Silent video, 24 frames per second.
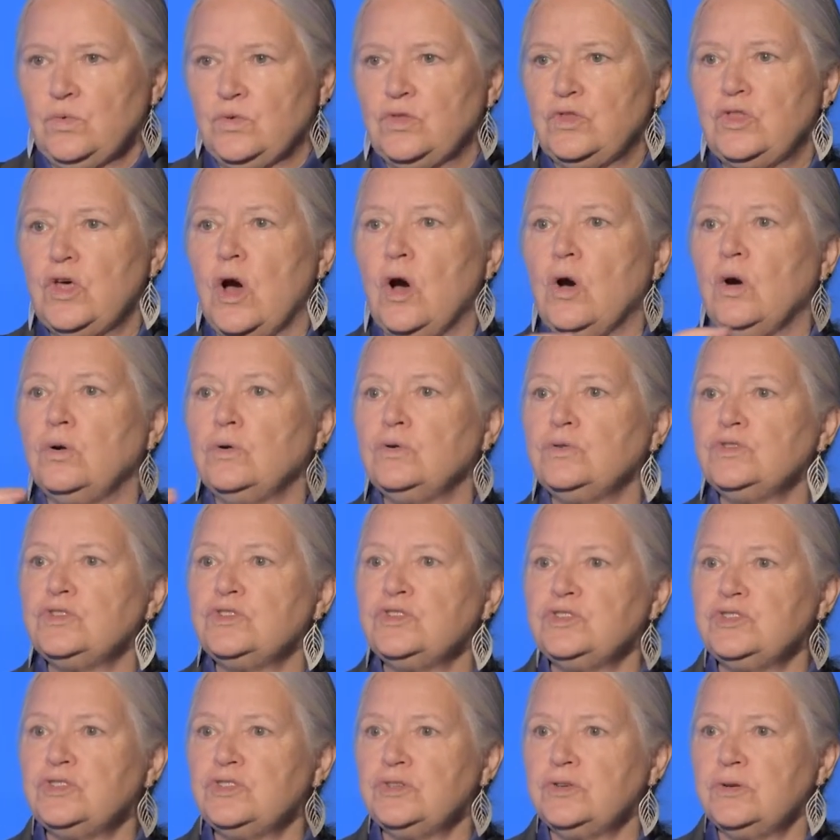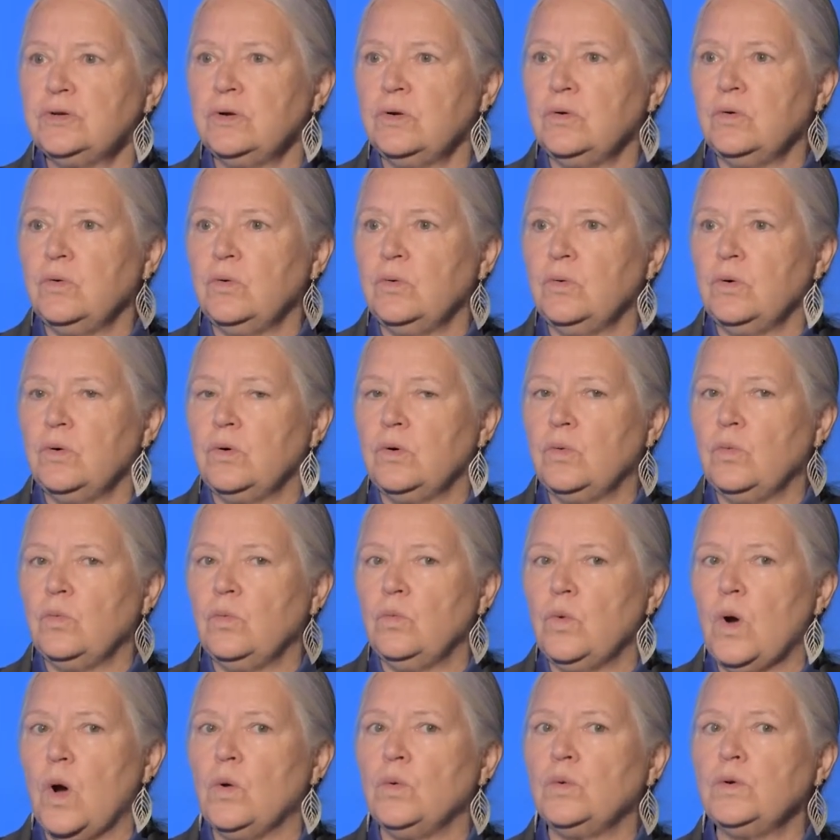those
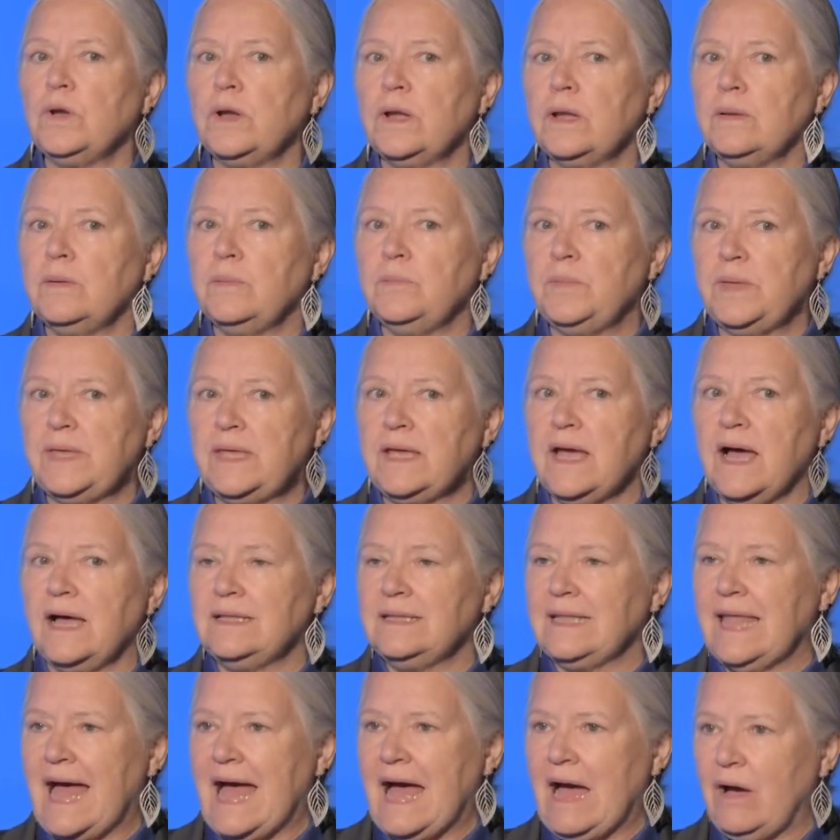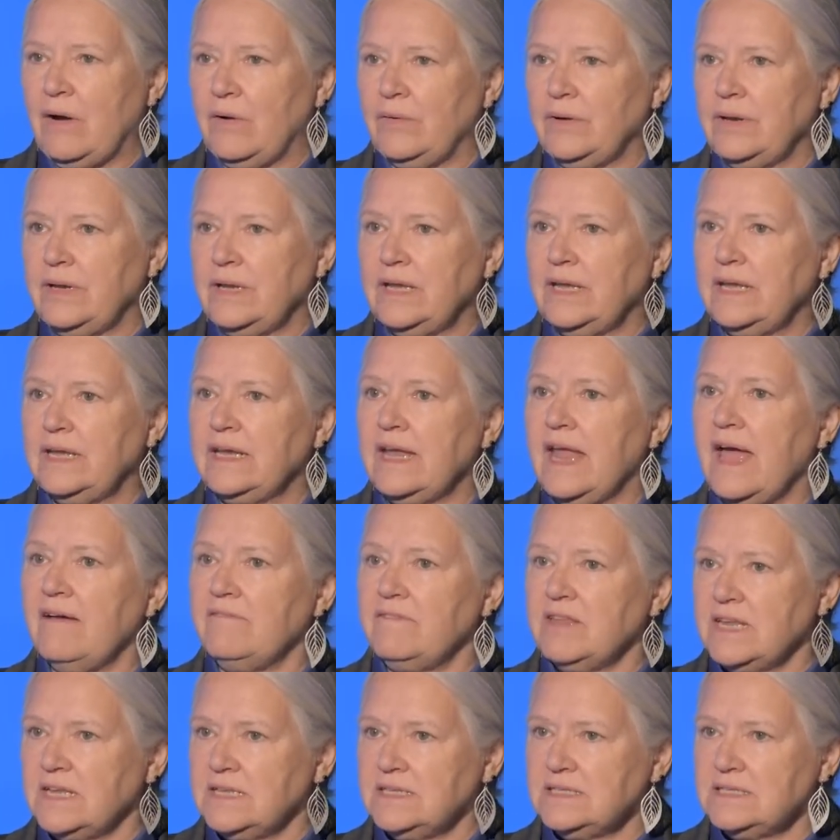won't be allowed in
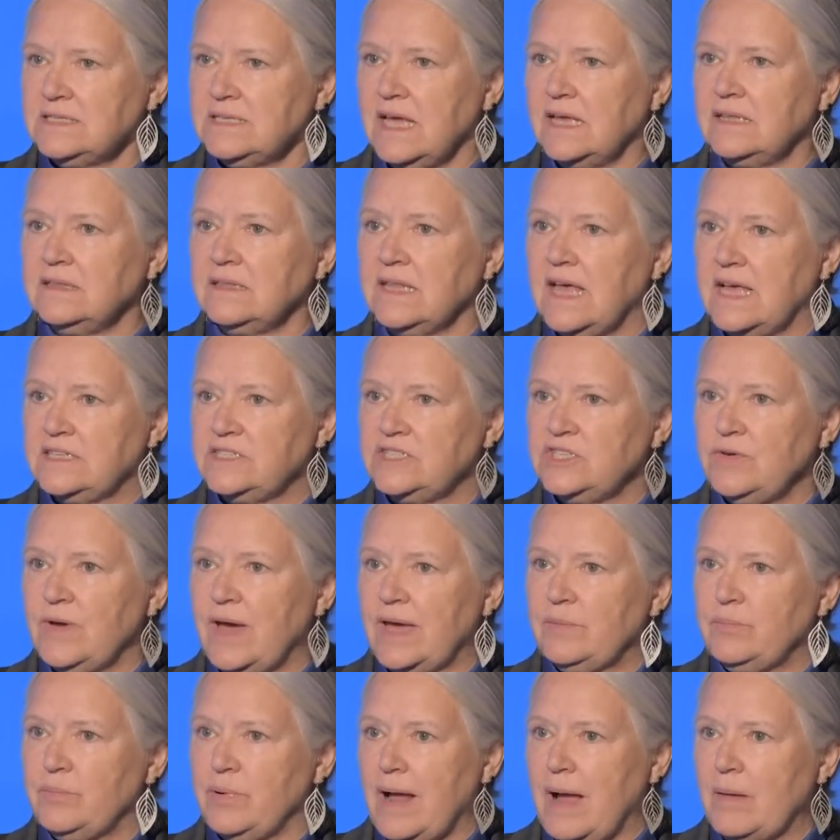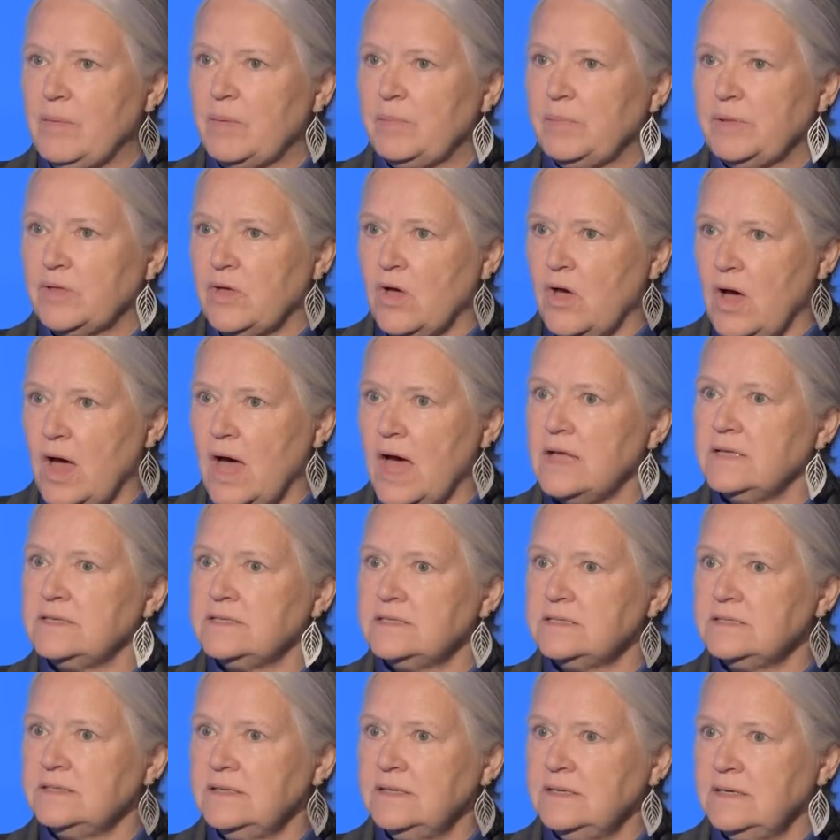evidence unless you had probable
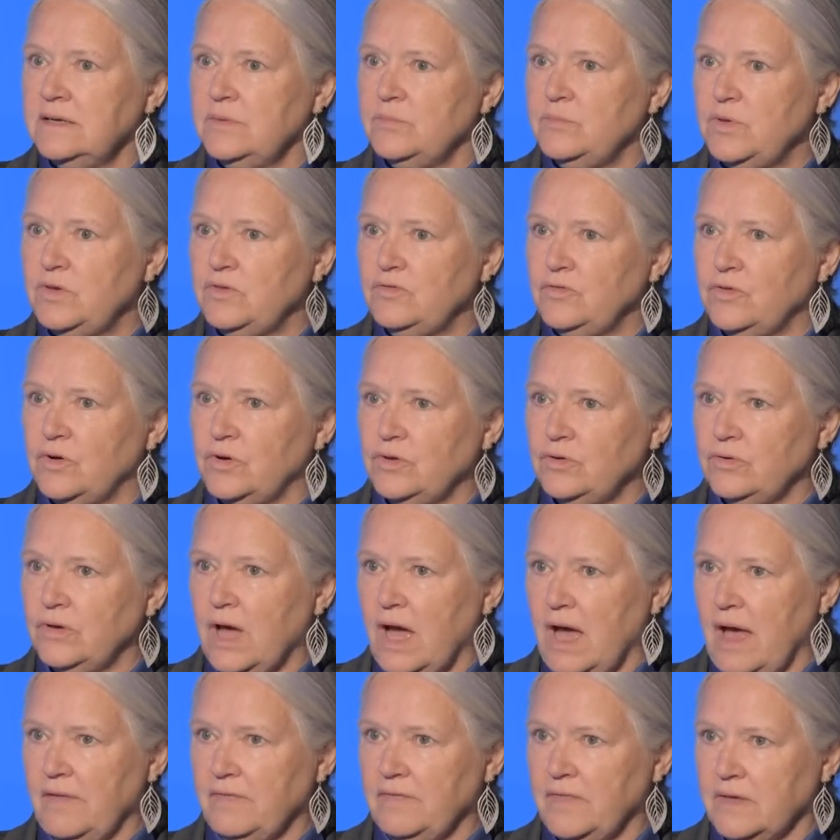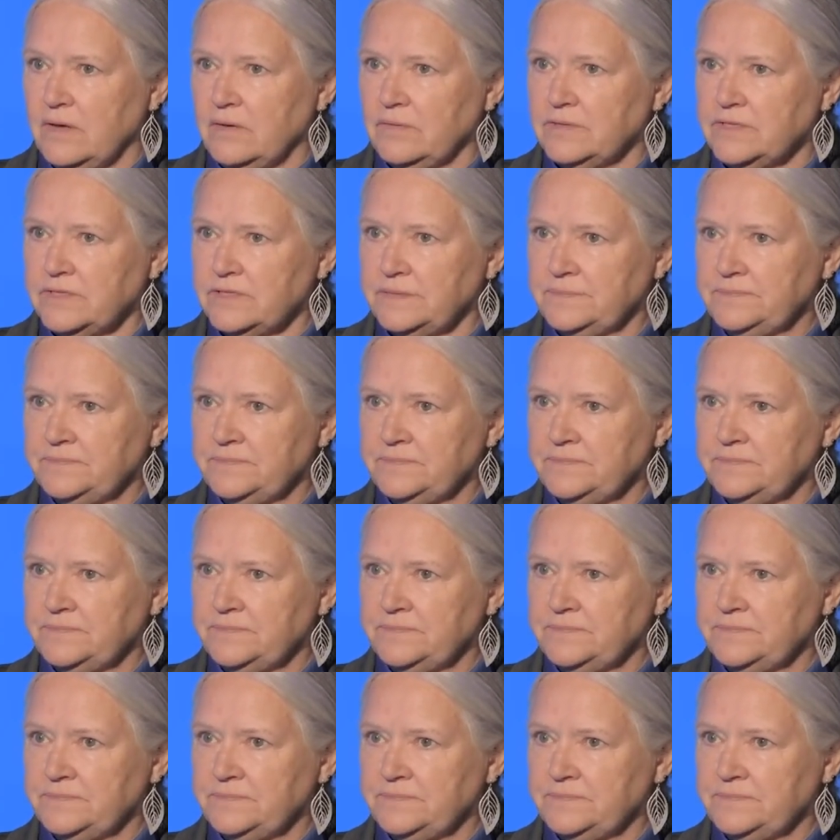cause before you got those.